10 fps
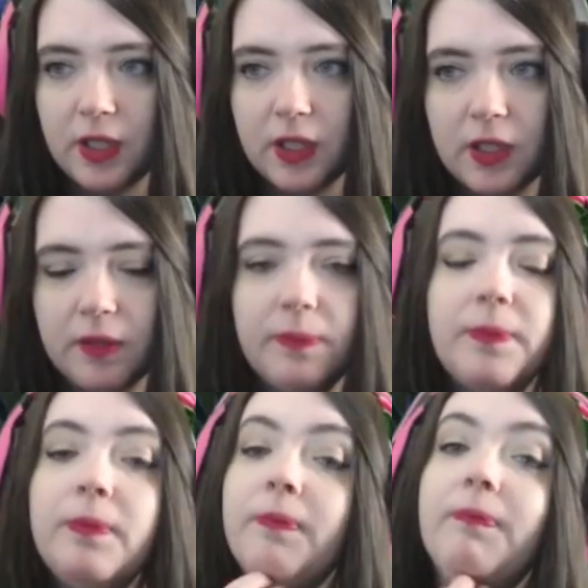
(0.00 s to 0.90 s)

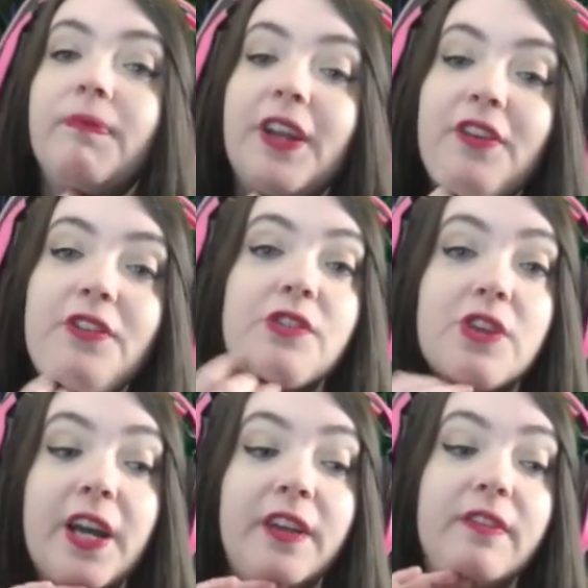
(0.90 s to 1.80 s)
Um, that hunter
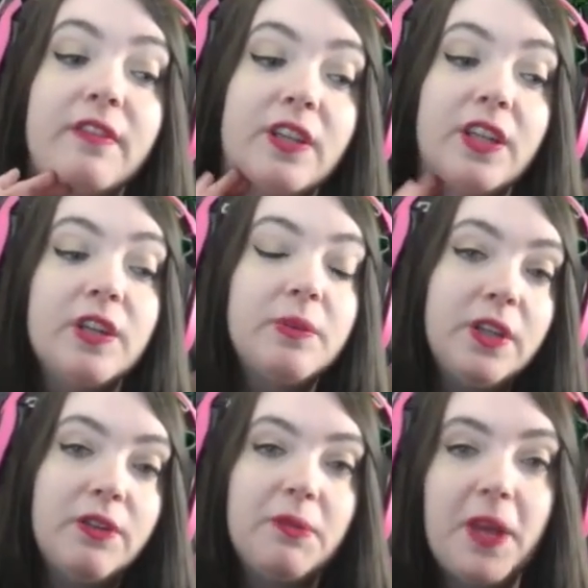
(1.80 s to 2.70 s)
tried. You know,
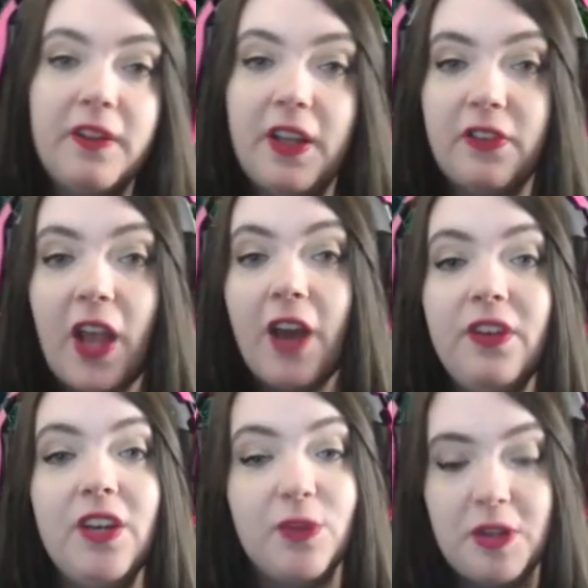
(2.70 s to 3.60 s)
we'll give him that. Yeah, I
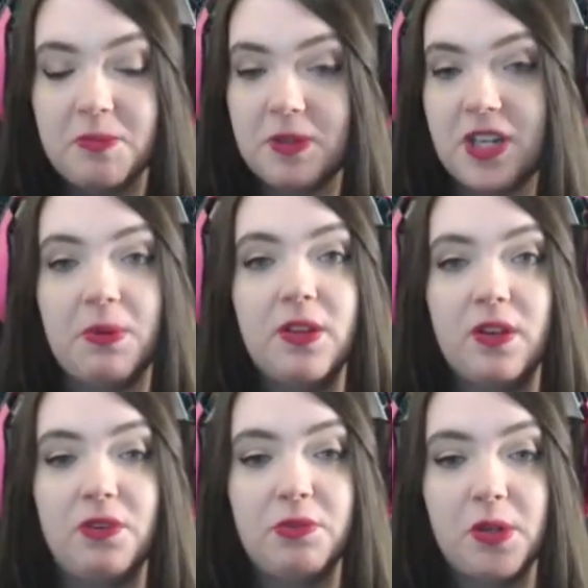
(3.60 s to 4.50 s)
don't even waste my time with
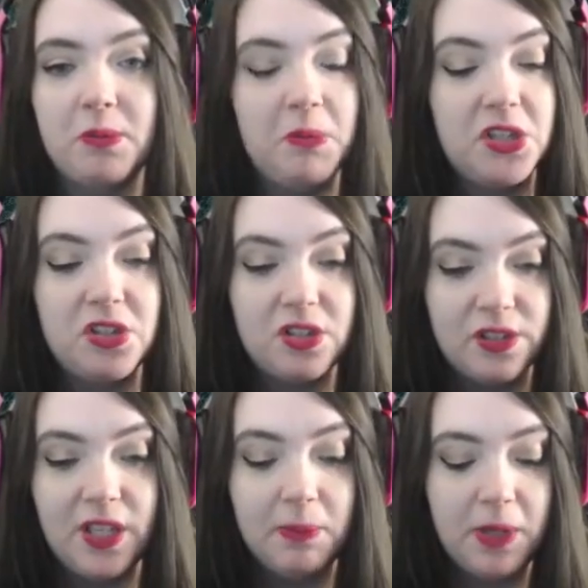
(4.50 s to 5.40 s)
the ghost worm. I'm like,
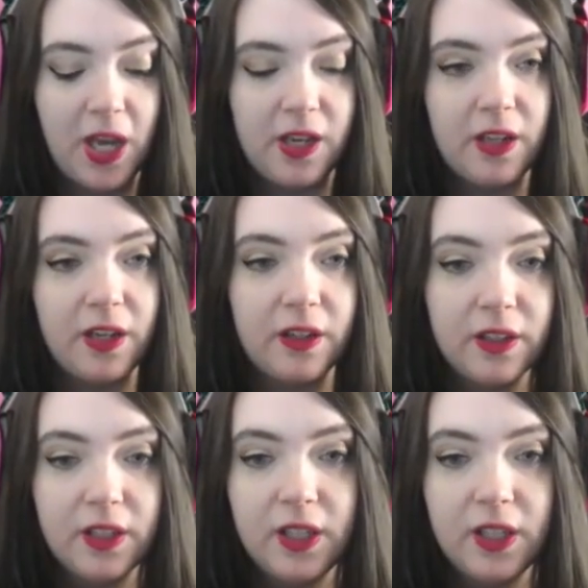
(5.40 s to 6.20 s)
just get me out of there.